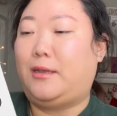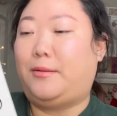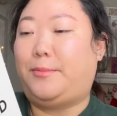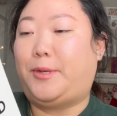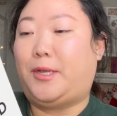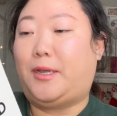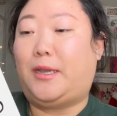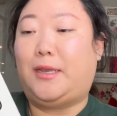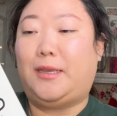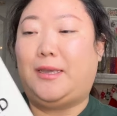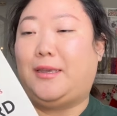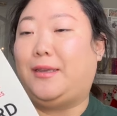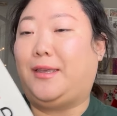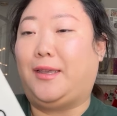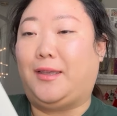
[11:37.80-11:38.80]
but I,
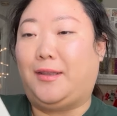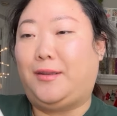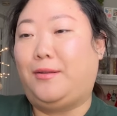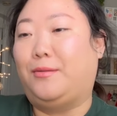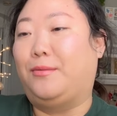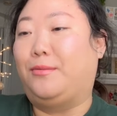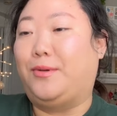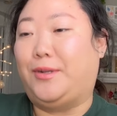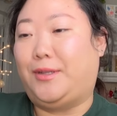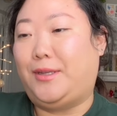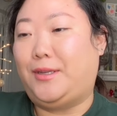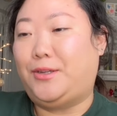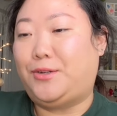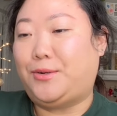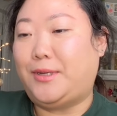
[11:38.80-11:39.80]
again, really
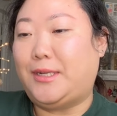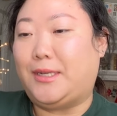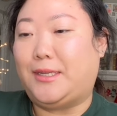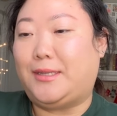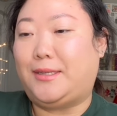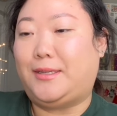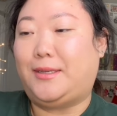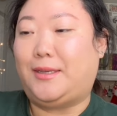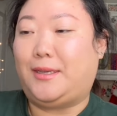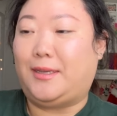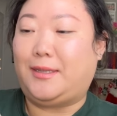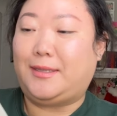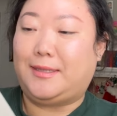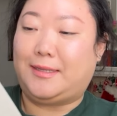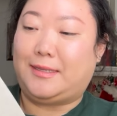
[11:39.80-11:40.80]
enjoyed it.
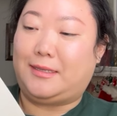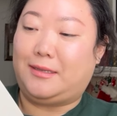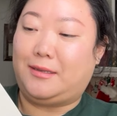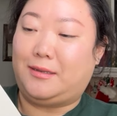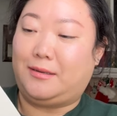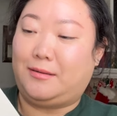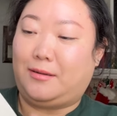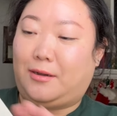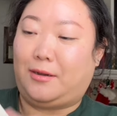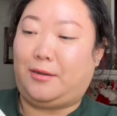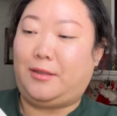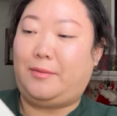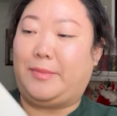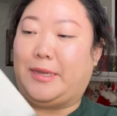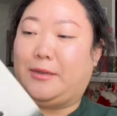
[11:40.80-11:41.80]
It's all
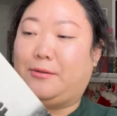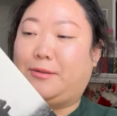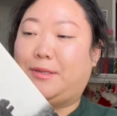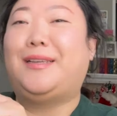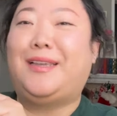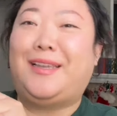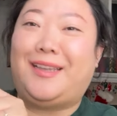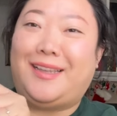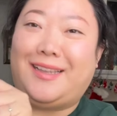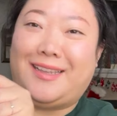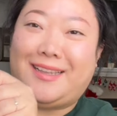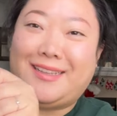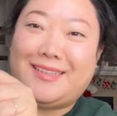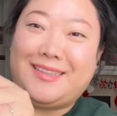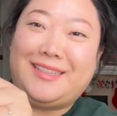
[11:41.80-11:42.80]
about,
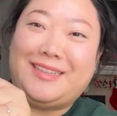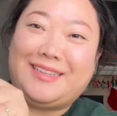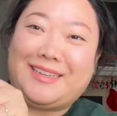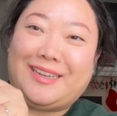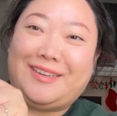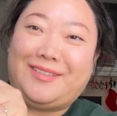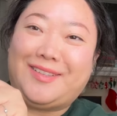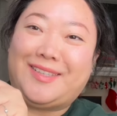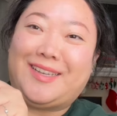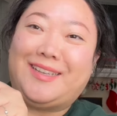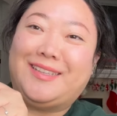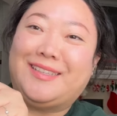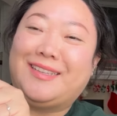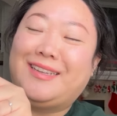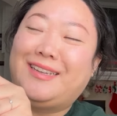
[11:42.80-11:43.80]
as in the title
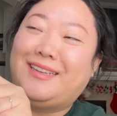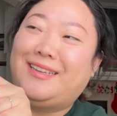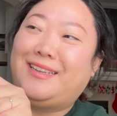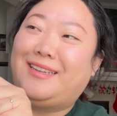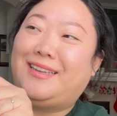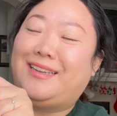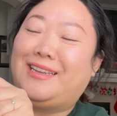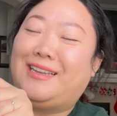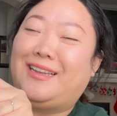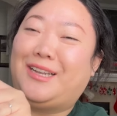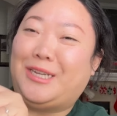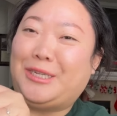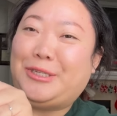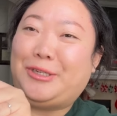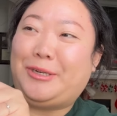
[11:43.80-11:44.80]
says,
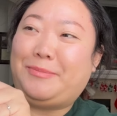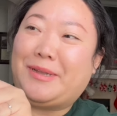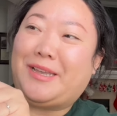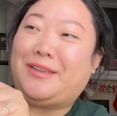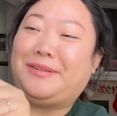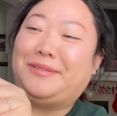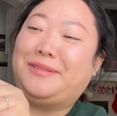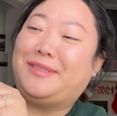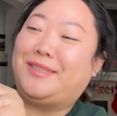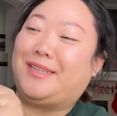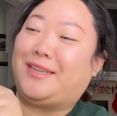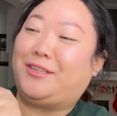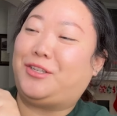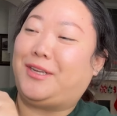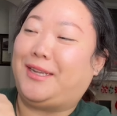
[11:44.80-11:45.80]
100 battles
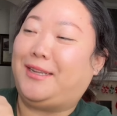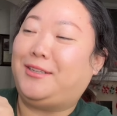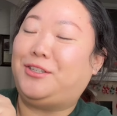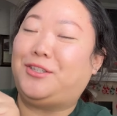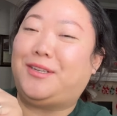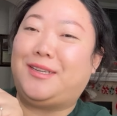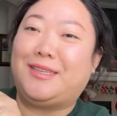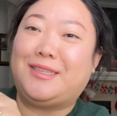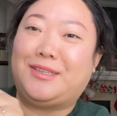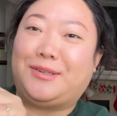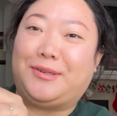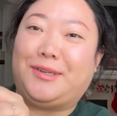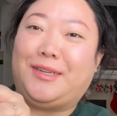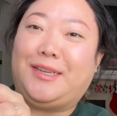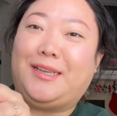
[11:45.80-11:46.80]
that changed
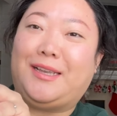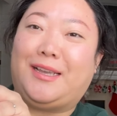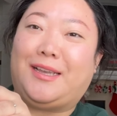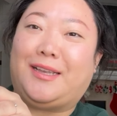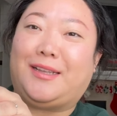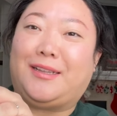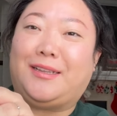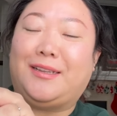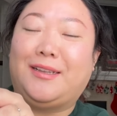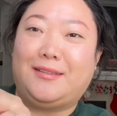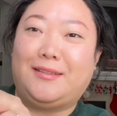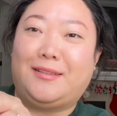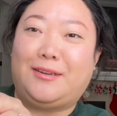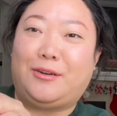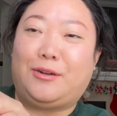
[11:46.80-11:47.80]
history, and
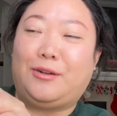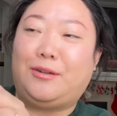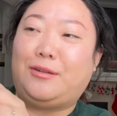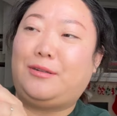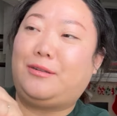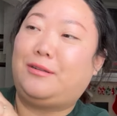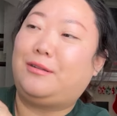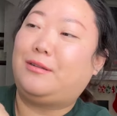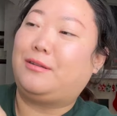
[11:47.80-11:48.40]
they're all